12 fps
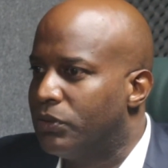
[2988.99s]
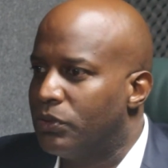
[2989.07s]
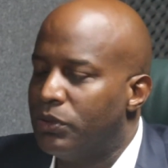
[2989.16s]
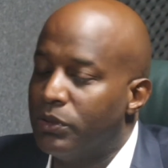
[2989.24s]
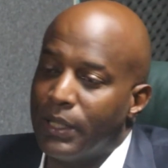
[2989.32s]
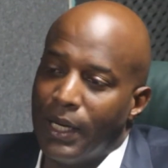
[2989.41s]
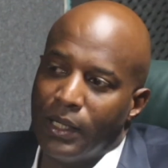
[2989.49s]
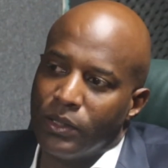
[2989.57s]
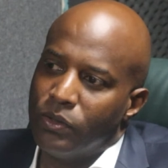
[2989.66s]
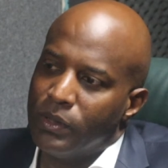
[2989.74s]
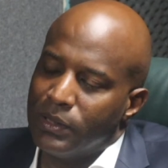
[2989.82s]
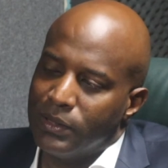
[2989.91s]
So you can't
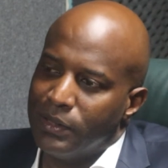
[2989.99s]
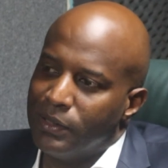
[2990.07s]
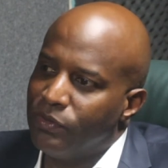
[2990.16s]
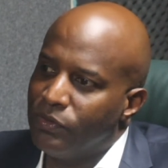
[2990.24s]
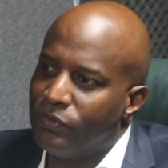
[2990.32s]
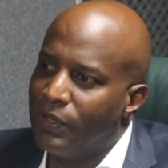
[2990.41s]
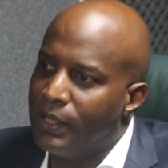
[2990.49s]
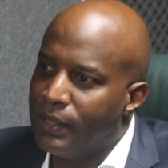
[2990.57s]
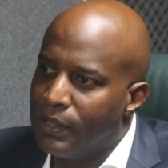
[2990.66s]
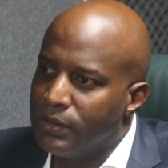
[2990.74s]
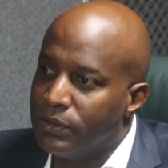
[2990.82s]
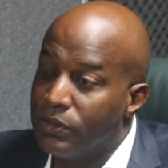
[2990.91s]
go into it for
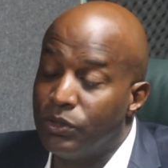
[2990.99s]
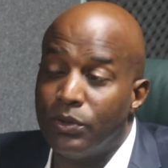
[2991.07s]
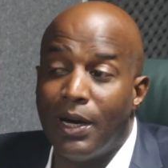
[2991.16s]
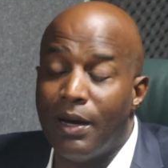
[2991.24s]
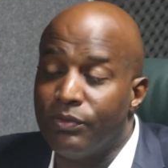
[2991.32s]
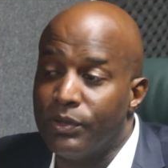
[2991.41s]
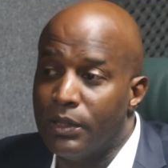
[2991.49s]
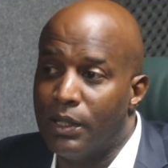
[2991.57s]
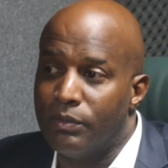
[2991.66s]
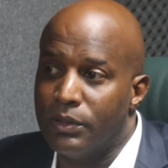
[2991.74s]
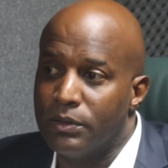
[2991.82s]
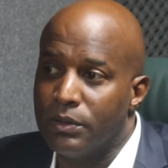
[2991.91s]
finances. You have to
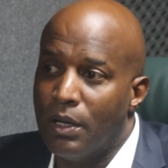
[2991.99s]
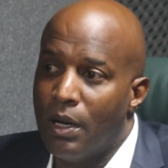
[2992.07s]
love it.